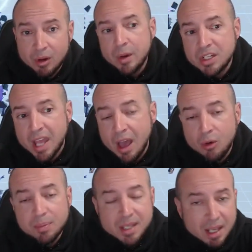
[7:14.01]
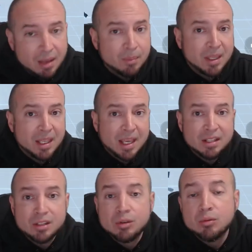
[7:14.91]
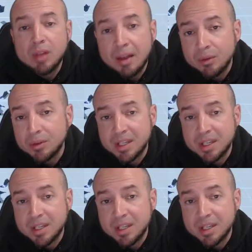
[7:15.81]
which helps him get to level